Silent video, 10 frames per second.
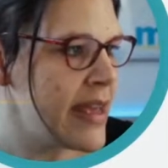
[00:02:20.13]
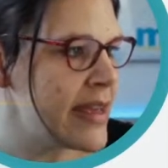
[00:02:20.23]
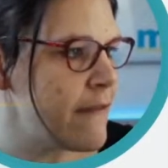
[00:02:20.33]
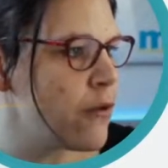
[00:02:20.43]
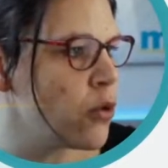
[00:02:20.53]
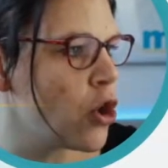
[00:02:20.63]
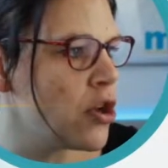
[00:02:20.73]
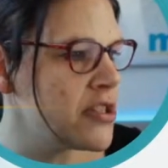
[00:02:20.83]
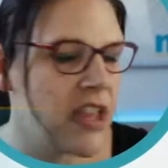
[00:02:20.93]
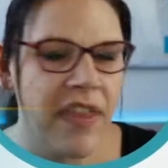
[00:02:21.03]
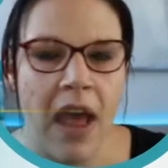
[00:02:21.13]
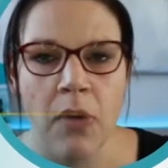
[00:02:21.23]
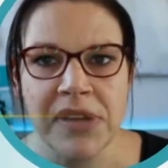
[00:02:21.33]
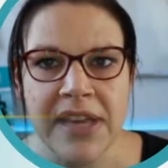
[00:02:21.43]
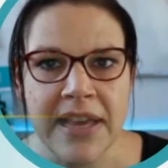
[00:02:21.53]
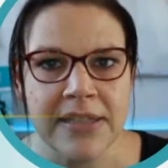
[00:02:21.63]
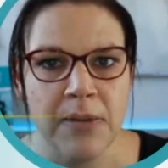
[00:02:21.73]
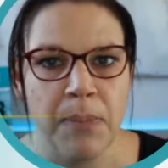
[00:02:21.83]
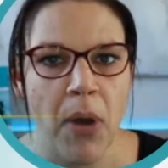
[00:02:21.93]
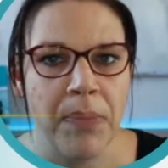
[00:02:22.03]
give all the content that I would need
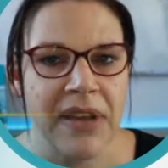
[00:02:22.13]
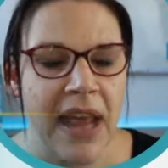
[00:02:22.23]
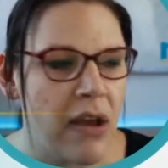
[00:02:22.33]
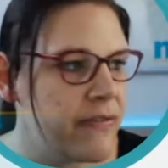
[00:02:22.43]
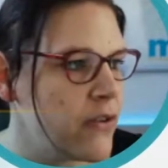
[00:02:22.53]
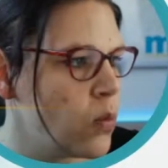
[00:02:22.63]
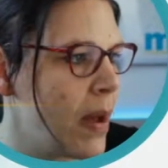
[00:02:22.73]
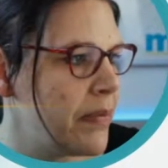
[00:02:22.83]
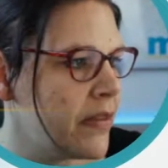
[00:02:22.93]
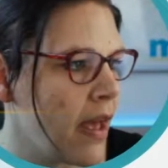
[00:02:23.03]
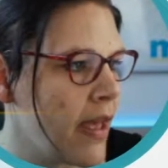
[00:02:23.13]
to populate a full website,